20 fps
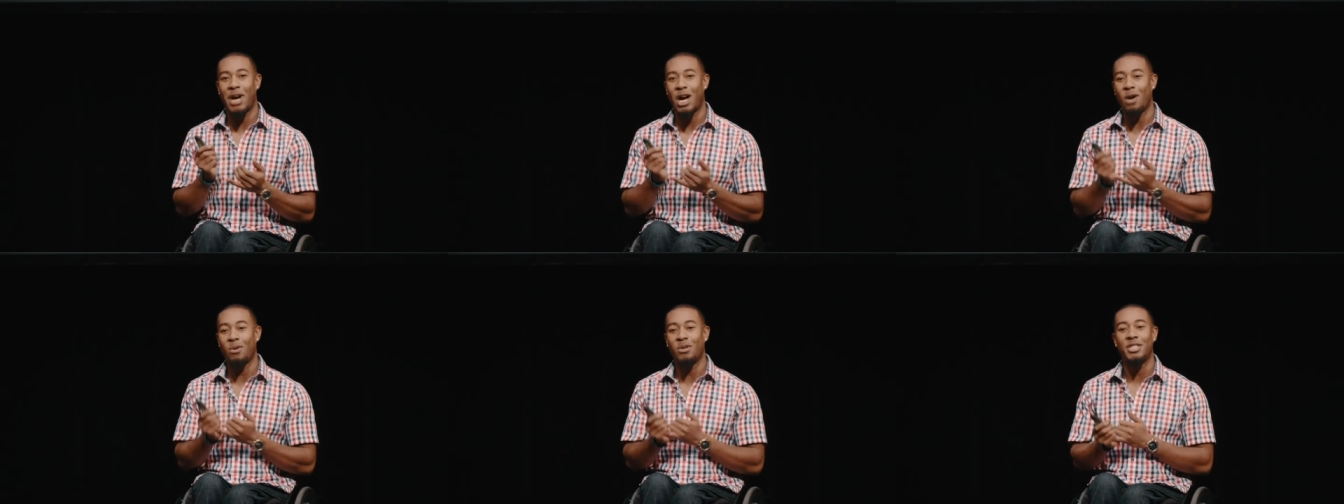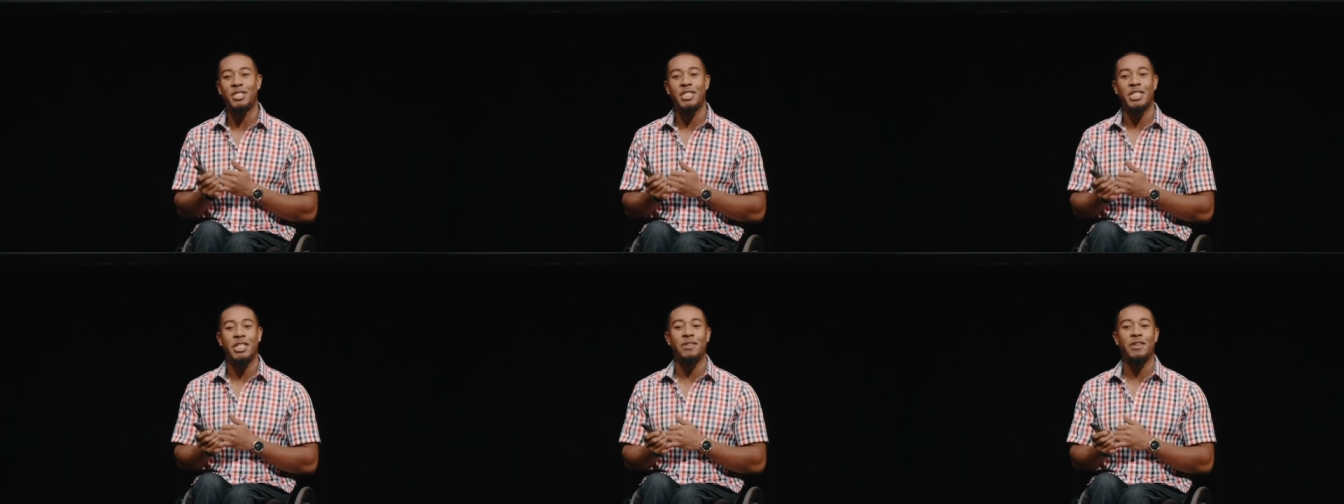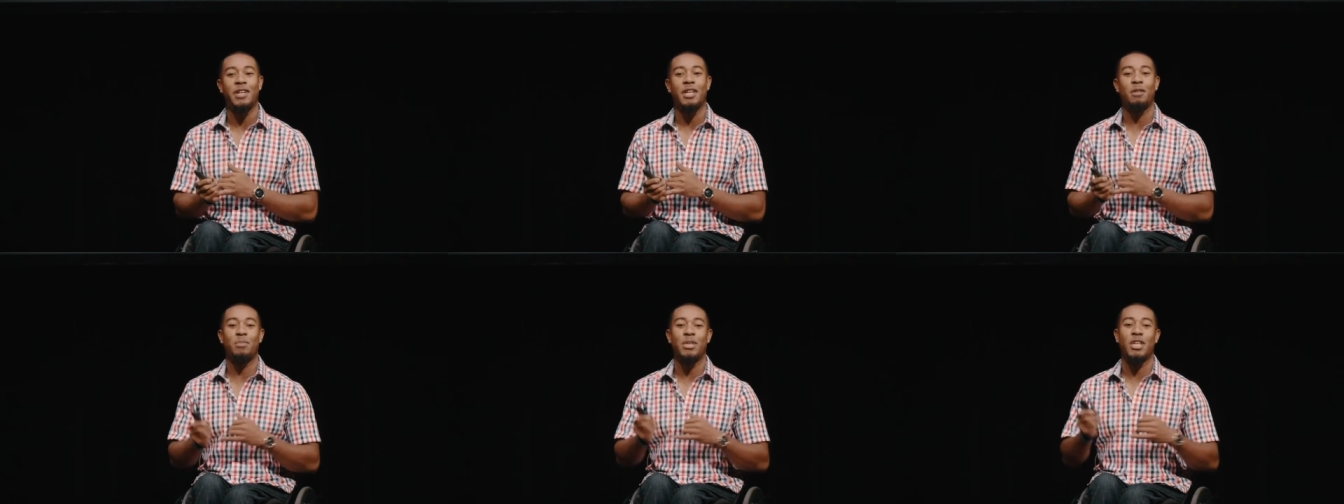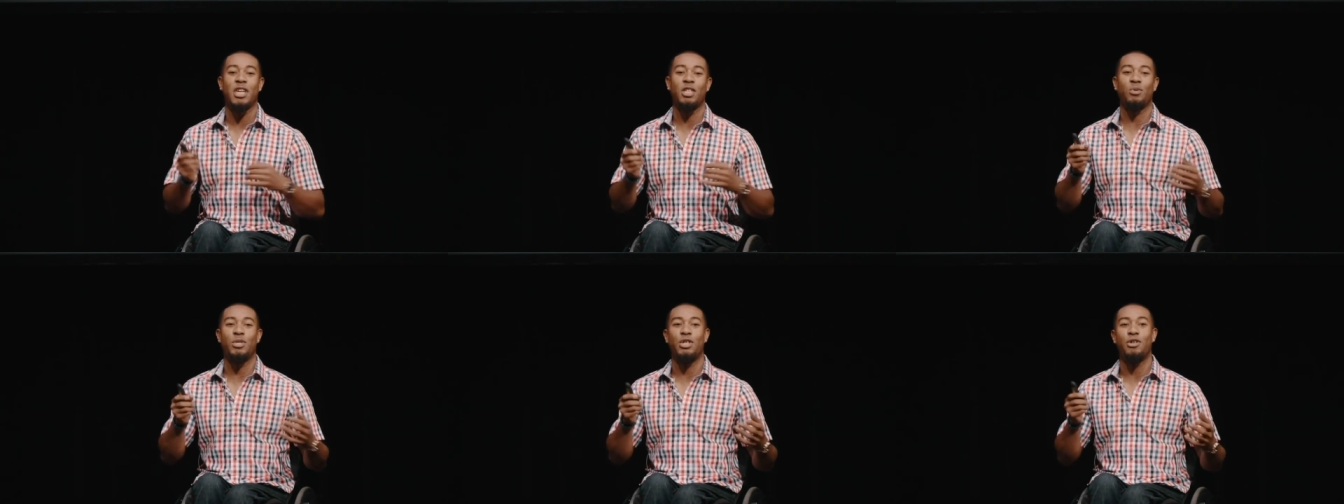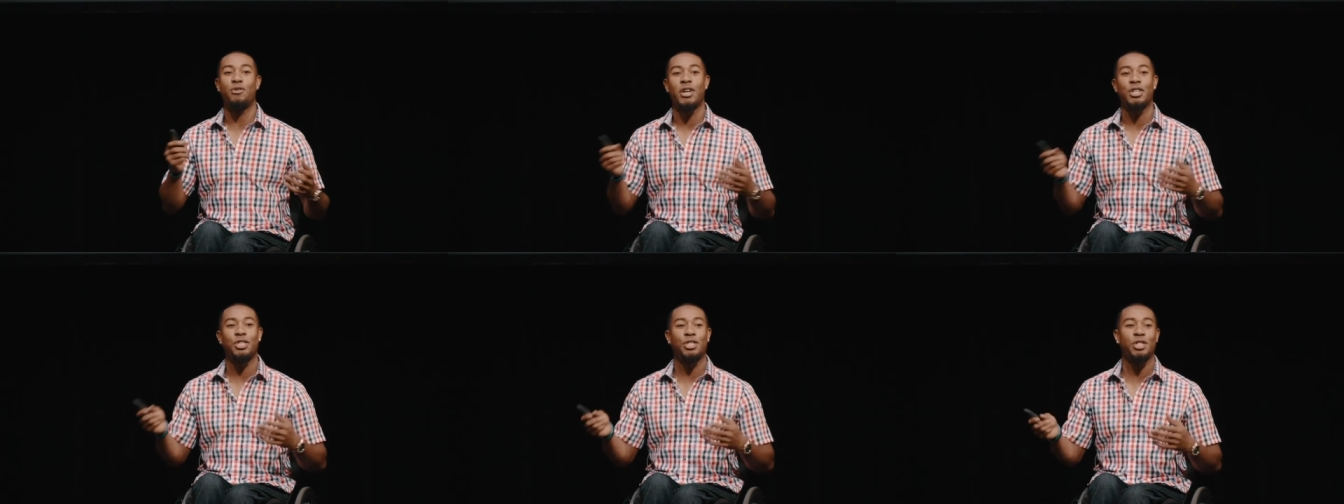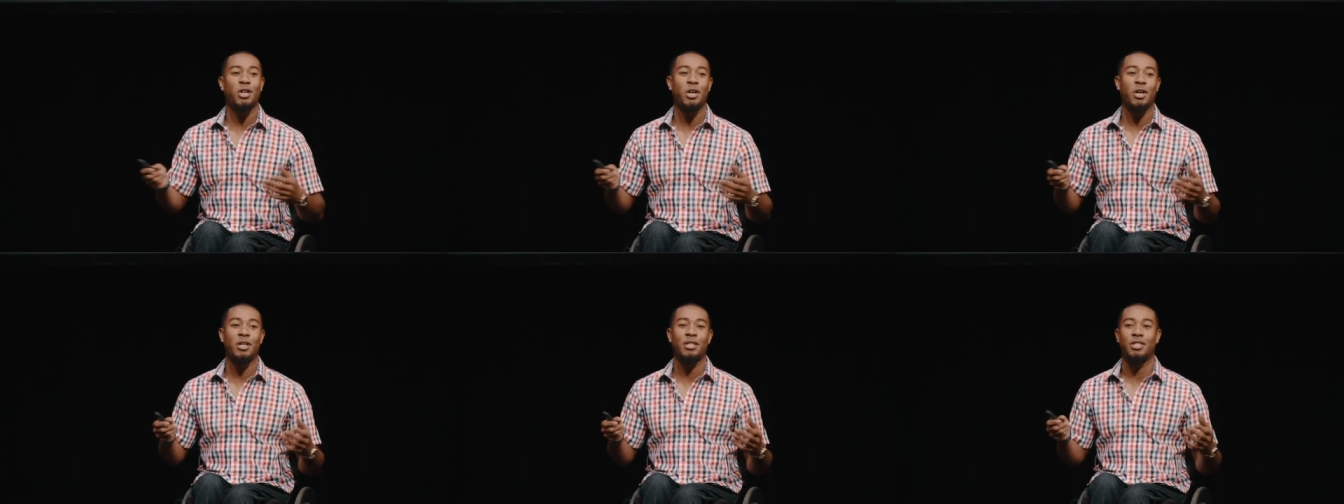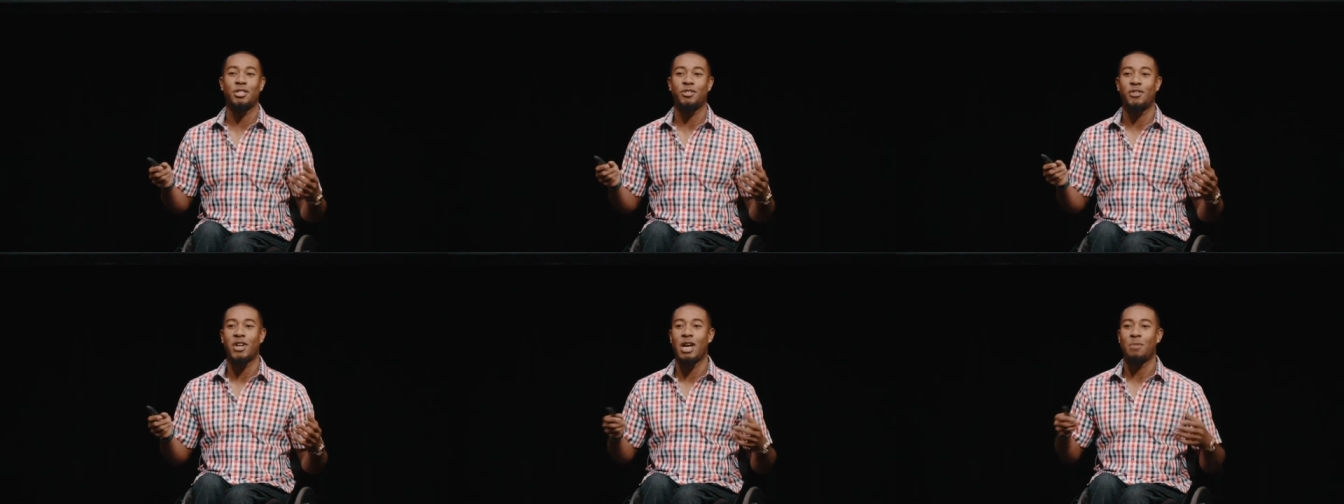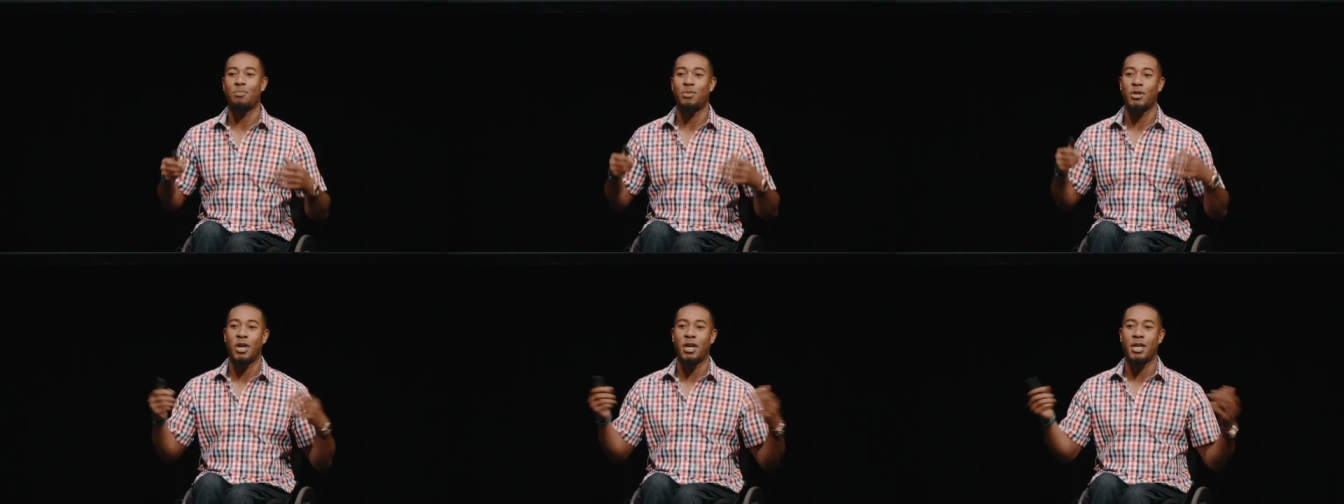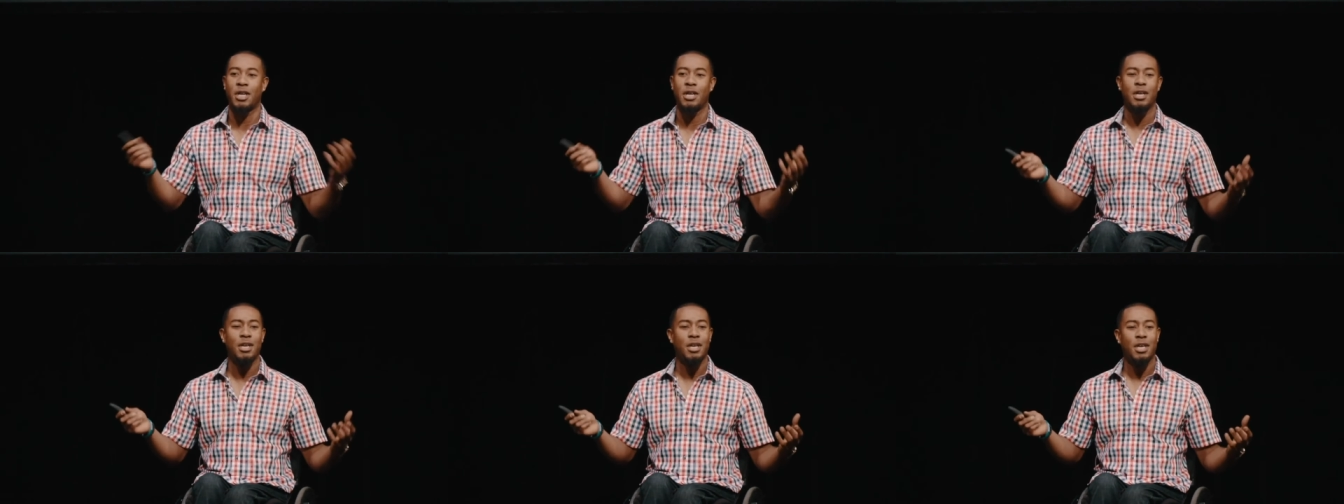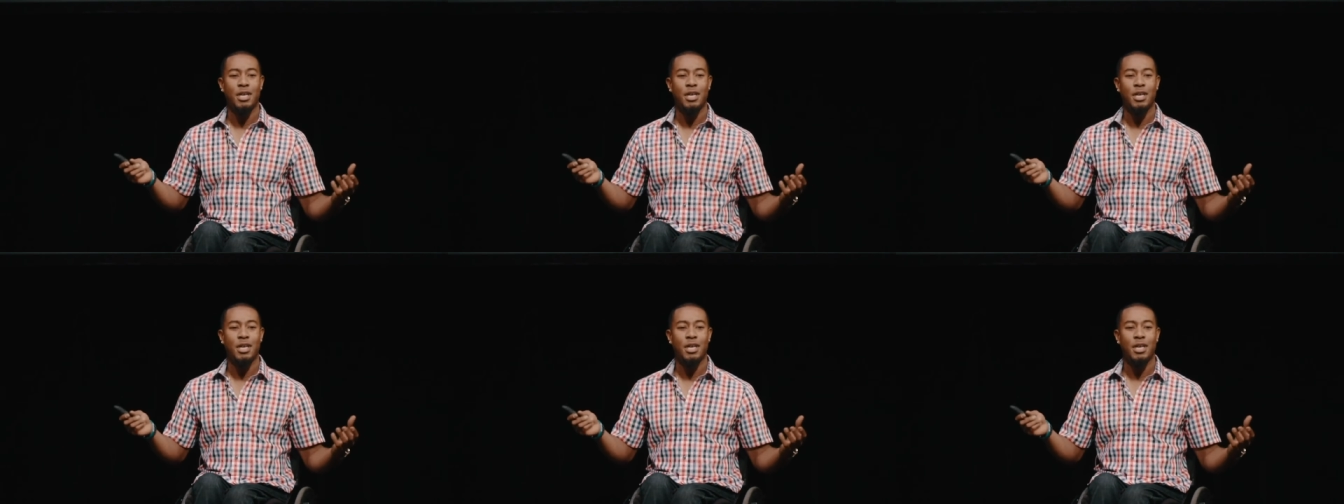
power steering, because when you crush a car at the scrapyard,